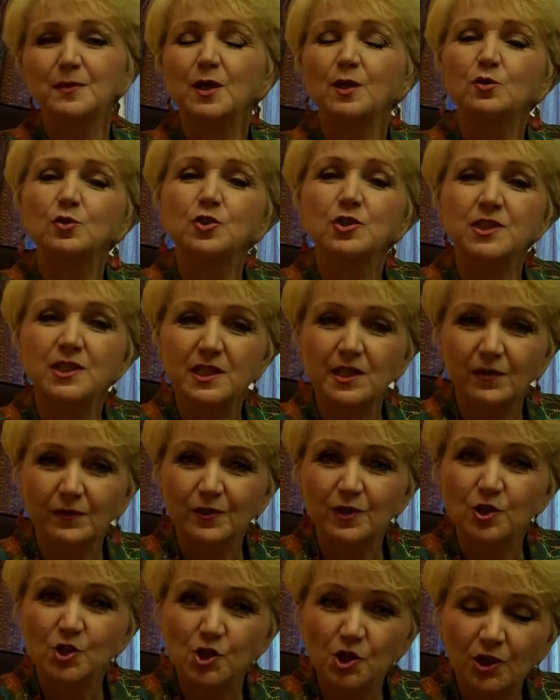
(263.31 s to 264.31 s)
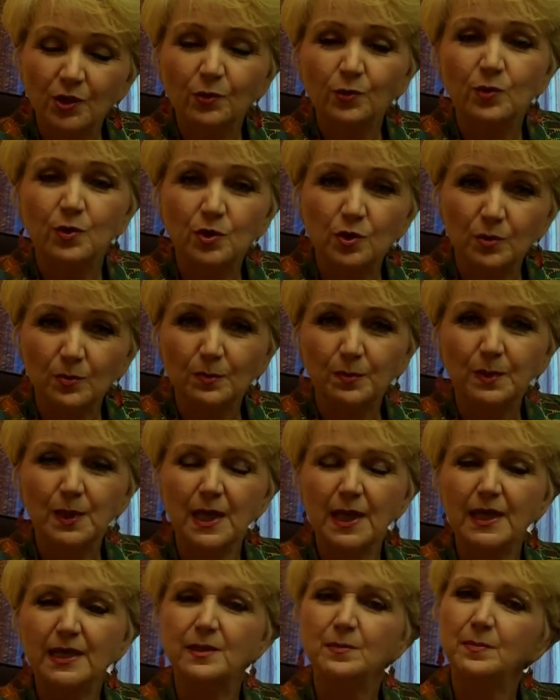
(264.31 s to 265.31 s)
Don't just give a general
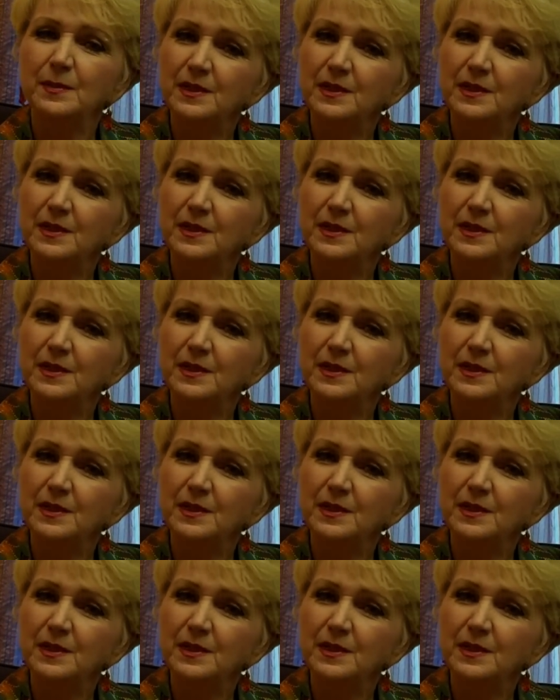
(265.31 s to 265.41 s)
complaint,